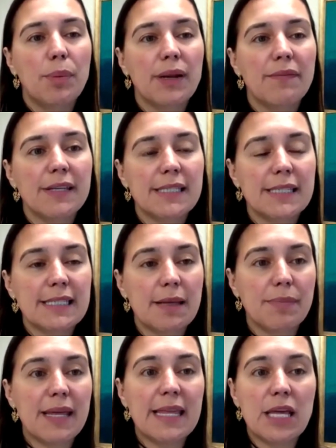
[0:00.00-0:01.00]
But if this is
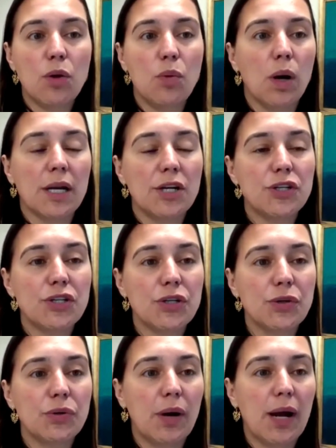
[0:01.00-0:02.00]
something that you want to
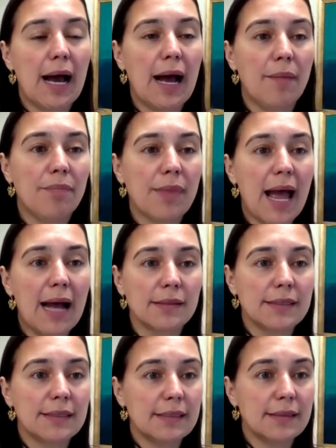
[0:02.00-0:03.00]
do
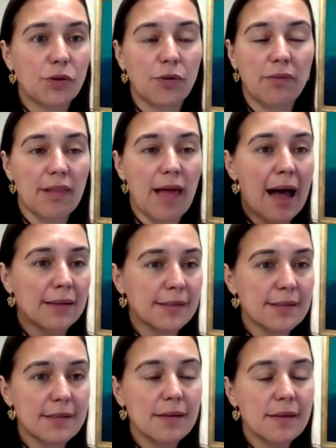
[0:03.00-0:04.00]
as sort of a
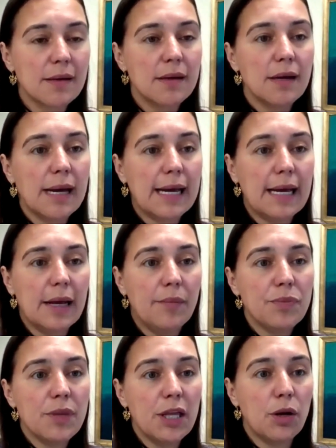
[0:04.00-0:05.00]
last
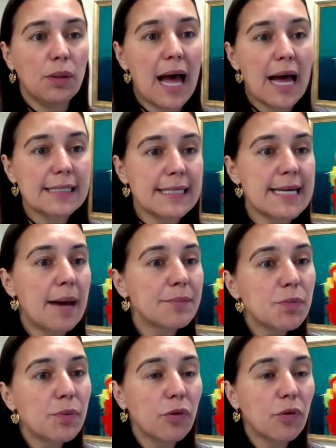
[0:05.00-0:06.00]

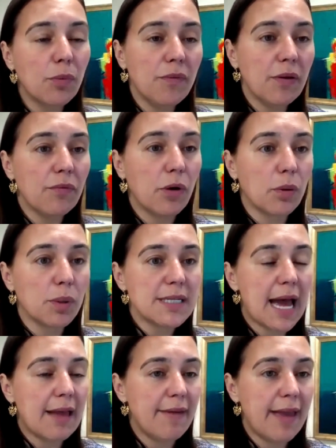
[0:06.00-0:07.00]
attempt before moving forward
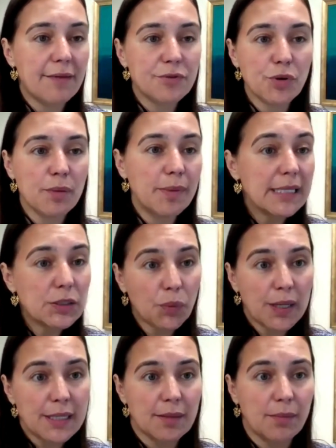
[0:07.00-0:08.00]
to IVF treatment, it's
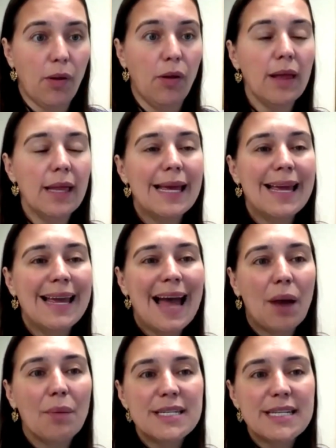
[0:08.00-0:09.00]
reasonable.
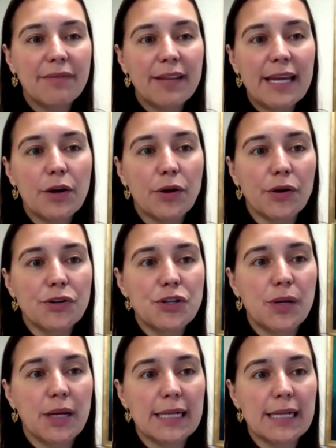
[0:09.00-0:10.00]
I would definitely encourage
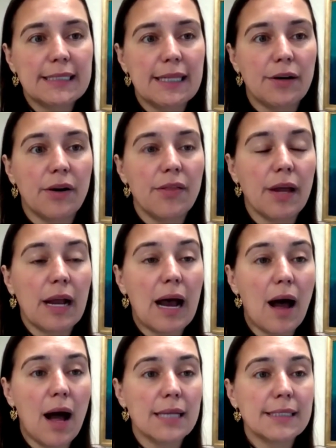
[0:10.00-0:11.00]
you to consider the
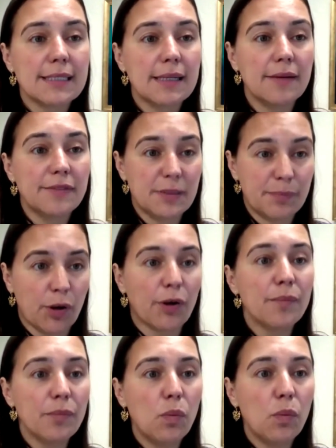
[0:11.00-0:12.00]
cost of
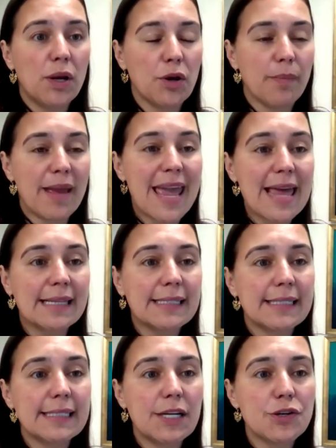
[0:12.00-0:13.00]
sperm when you're making this
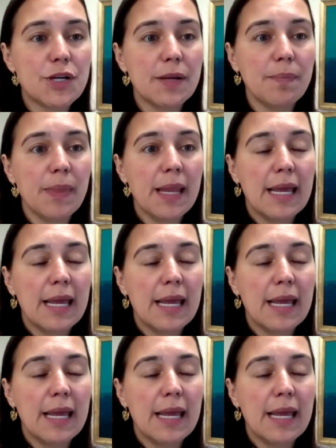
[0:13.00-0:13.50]
decision.